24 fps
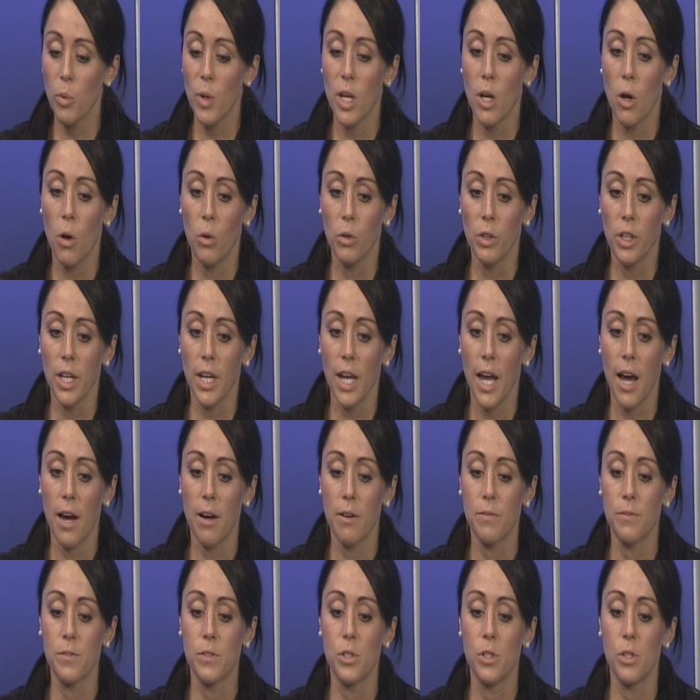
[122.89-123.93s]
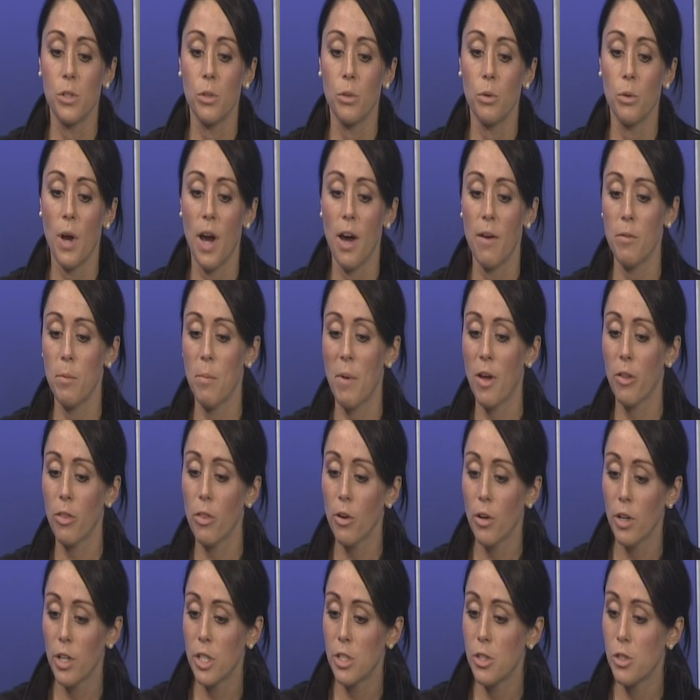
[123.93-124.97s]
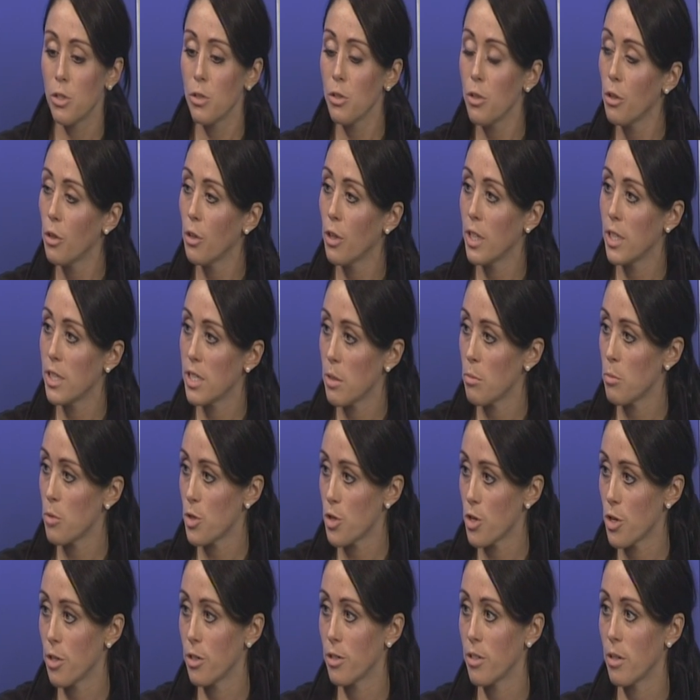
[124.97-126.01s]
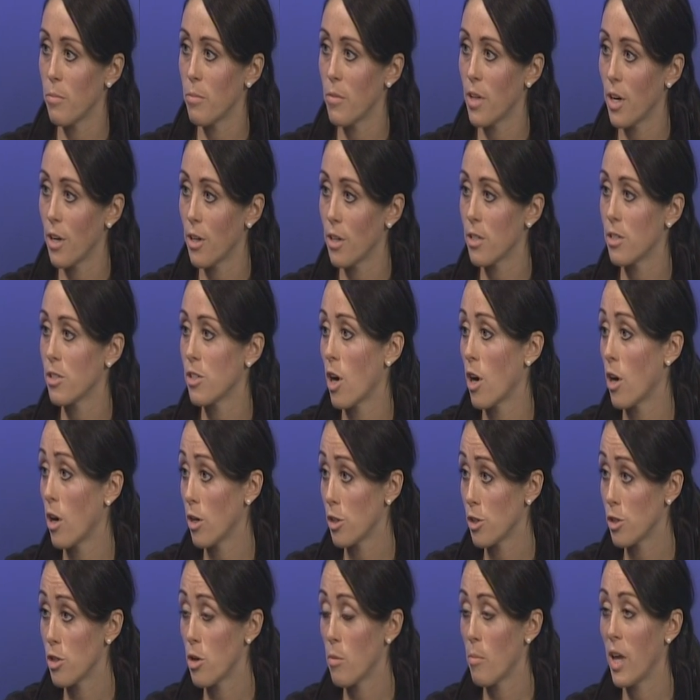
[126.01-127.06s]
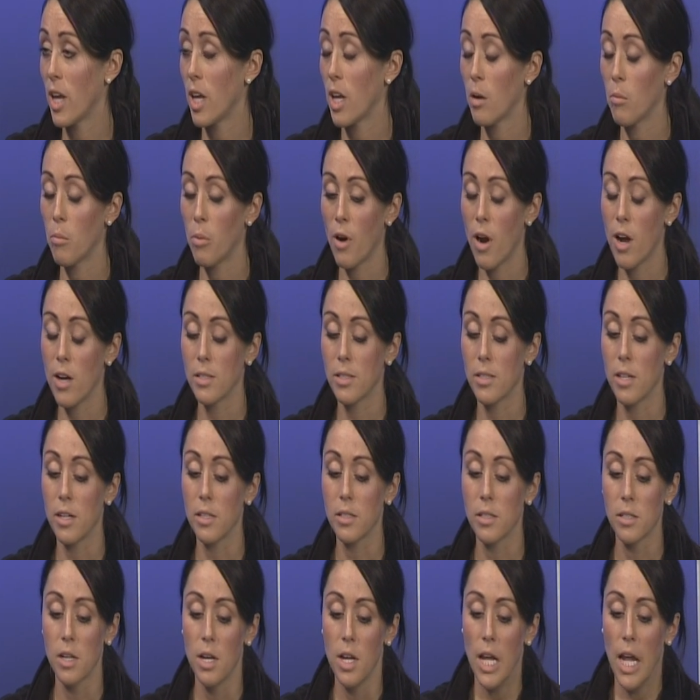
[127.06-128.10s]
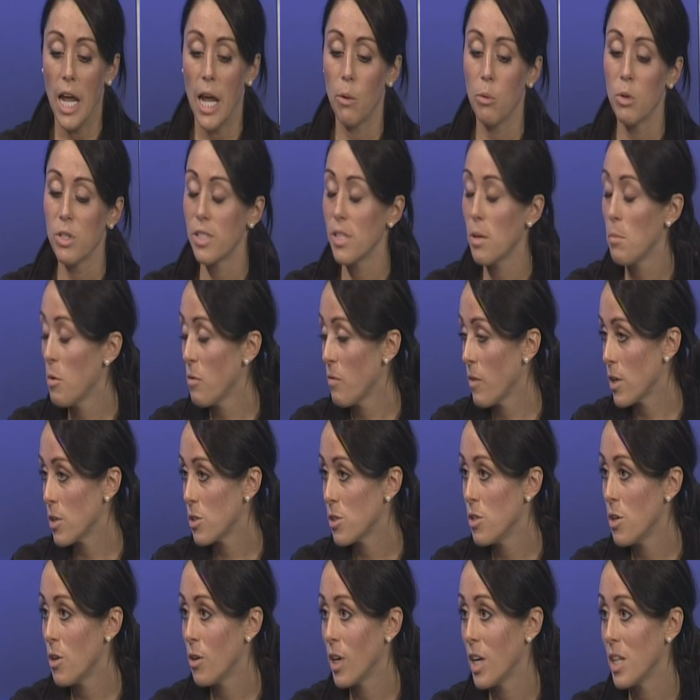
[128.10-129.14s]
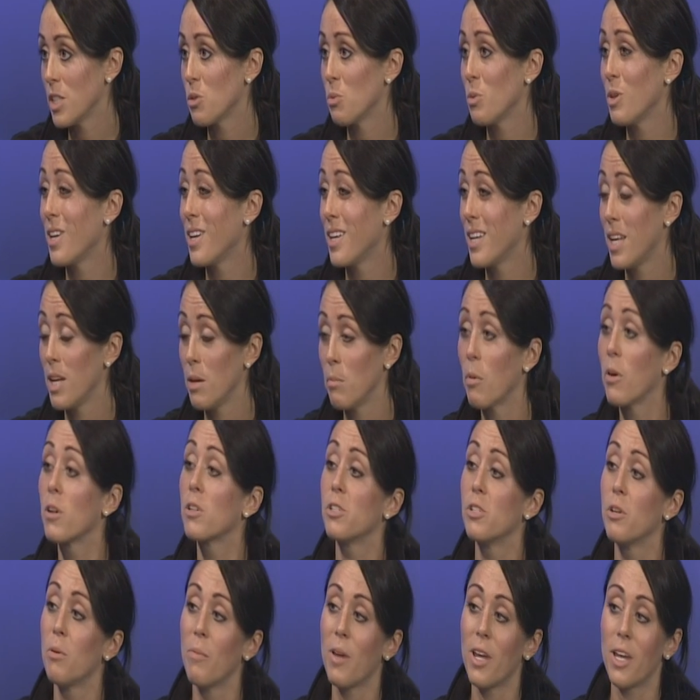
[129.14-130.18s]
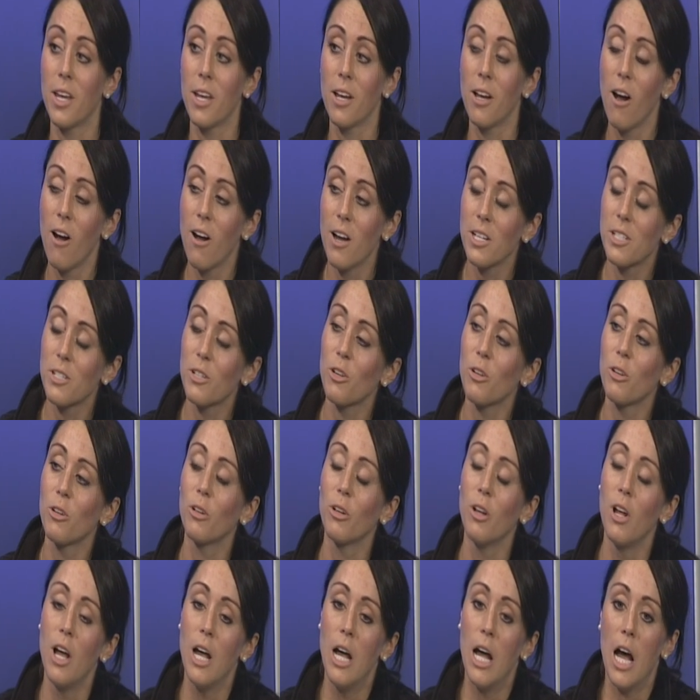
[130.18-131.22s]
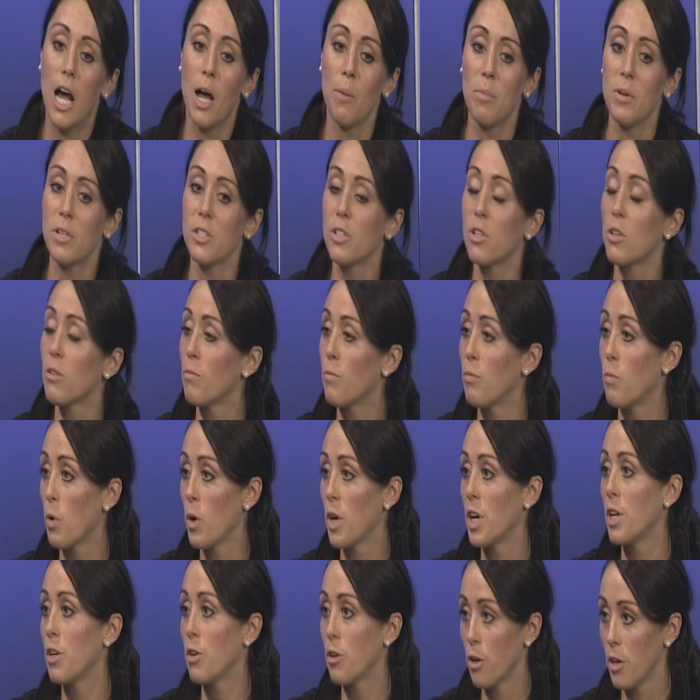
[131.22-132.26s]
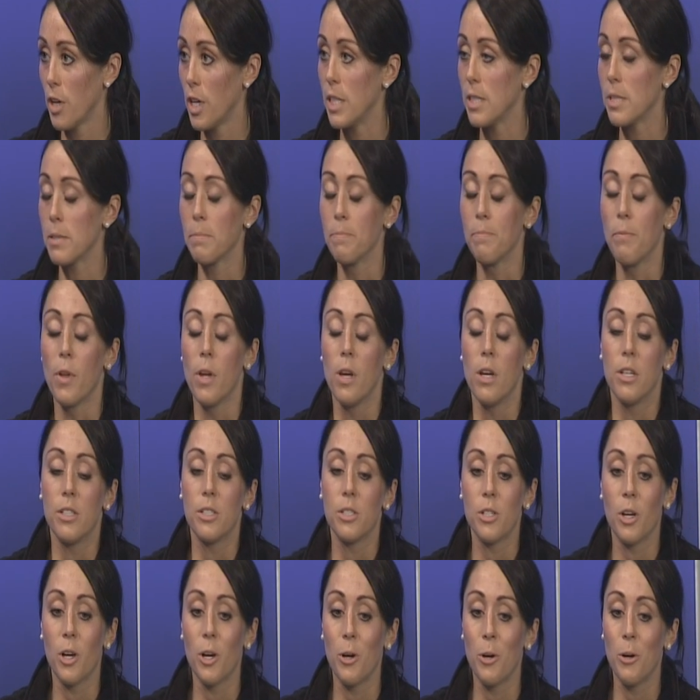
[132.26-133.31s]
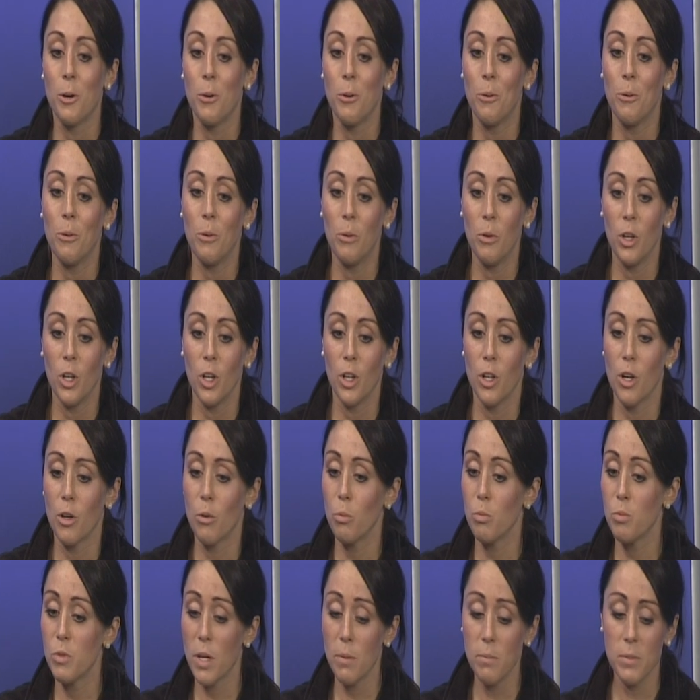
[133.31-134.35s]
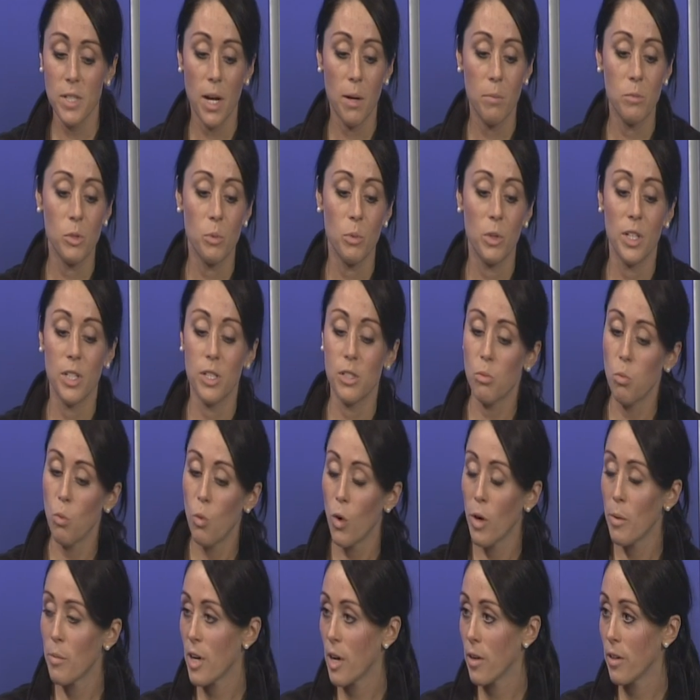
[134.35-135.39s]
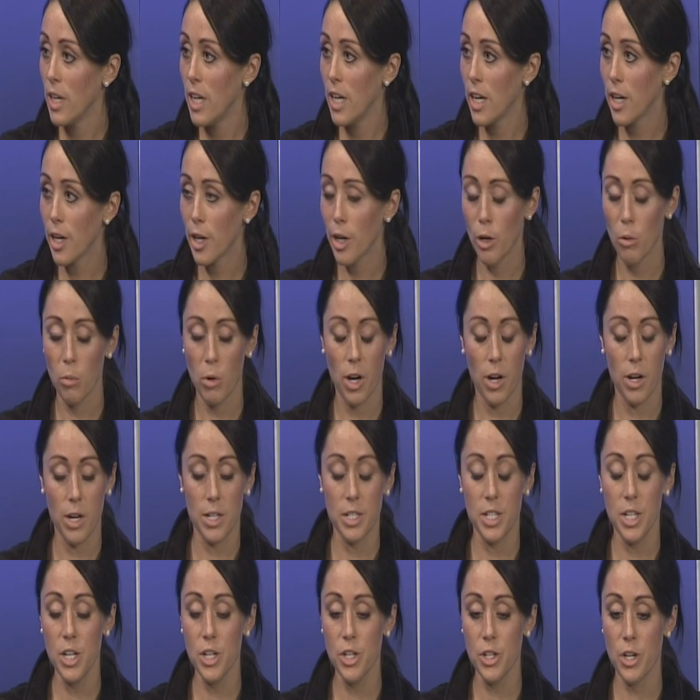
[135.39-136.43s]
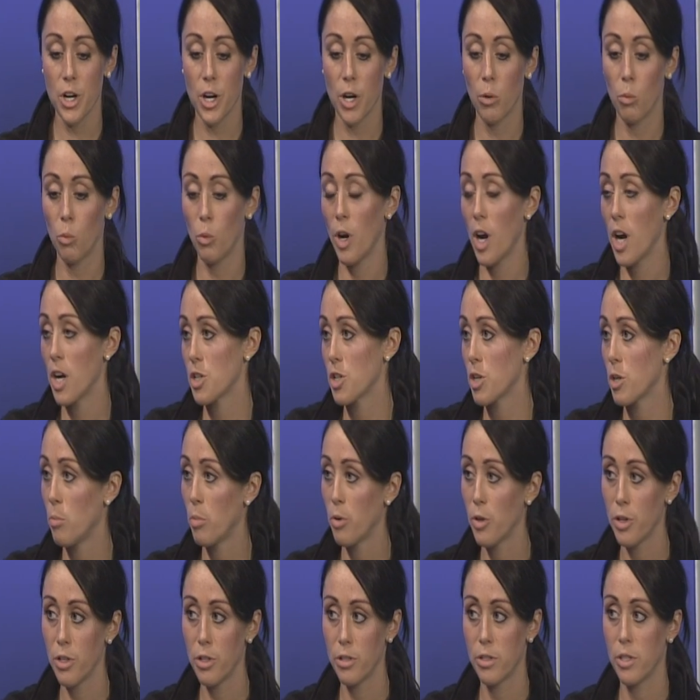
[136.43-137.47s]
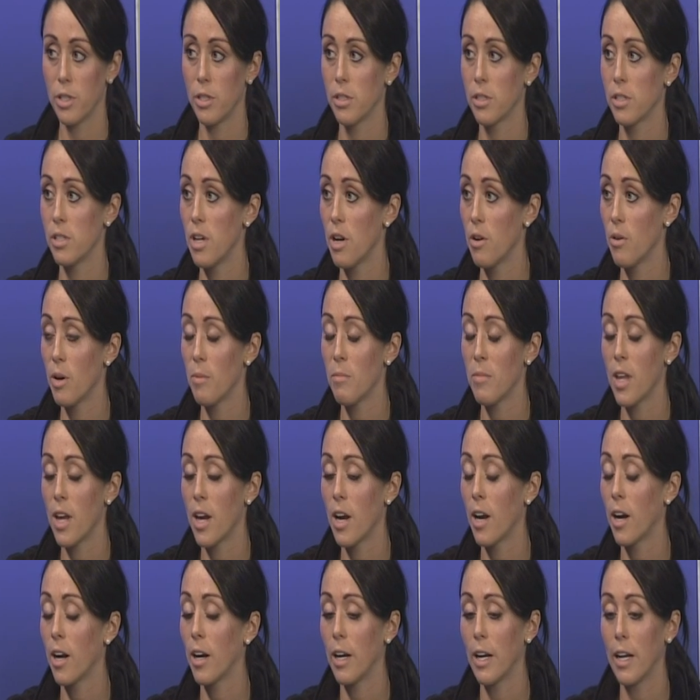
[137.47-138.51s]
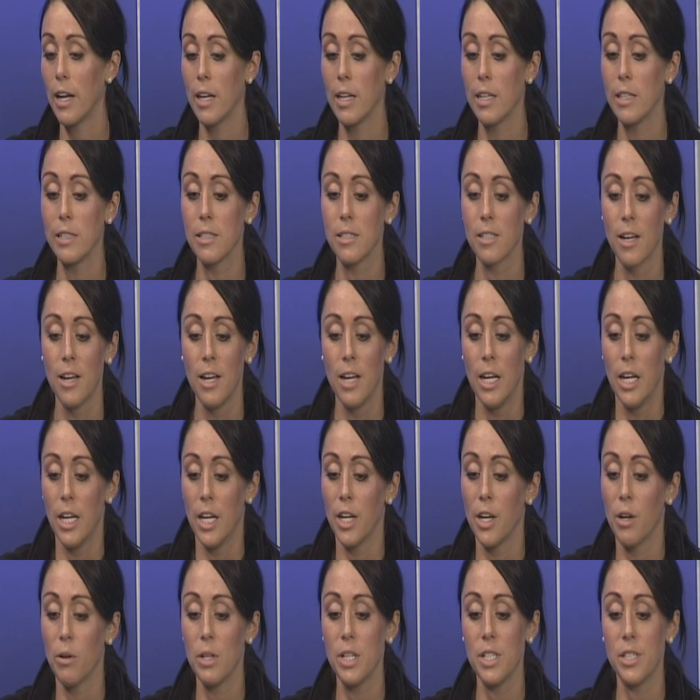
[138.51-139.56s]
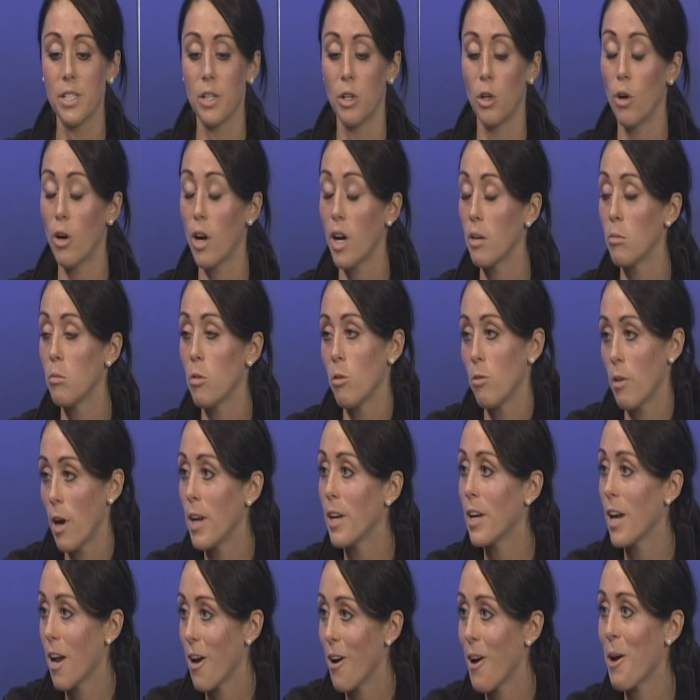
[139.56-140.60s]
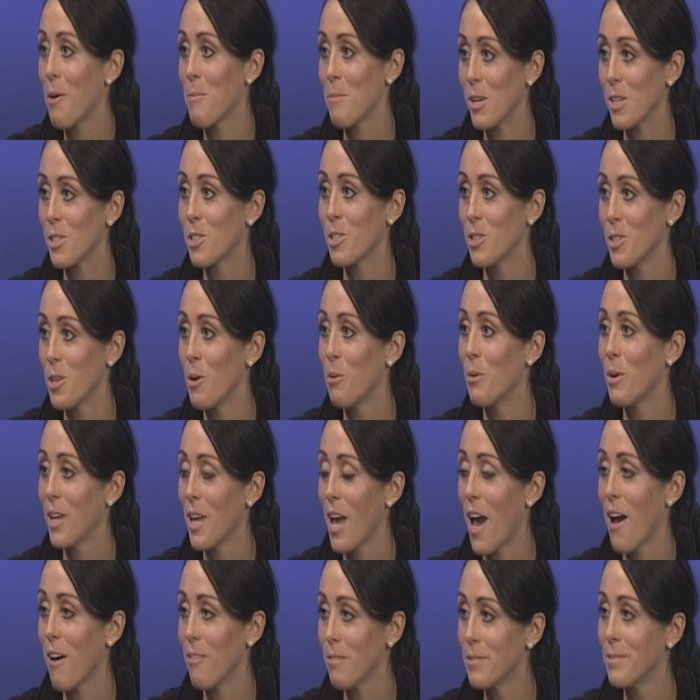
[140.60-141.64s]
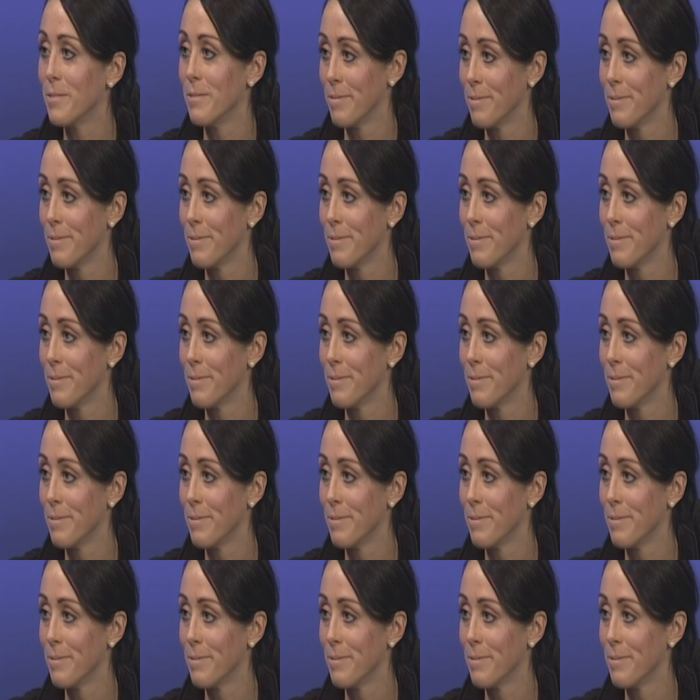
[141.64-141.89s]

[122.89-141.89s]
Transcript: we only have to have about 32 degree temperatures up there to start our snowmaking process. And with some of our snow guns, we could keep our snowmaking on until up into the 40 degrees. So, you know, sometimes when it's warm down here, you're wearing a t-shirt, we're actually producing snow up there. And, you know, it's incredible right now how much snow we have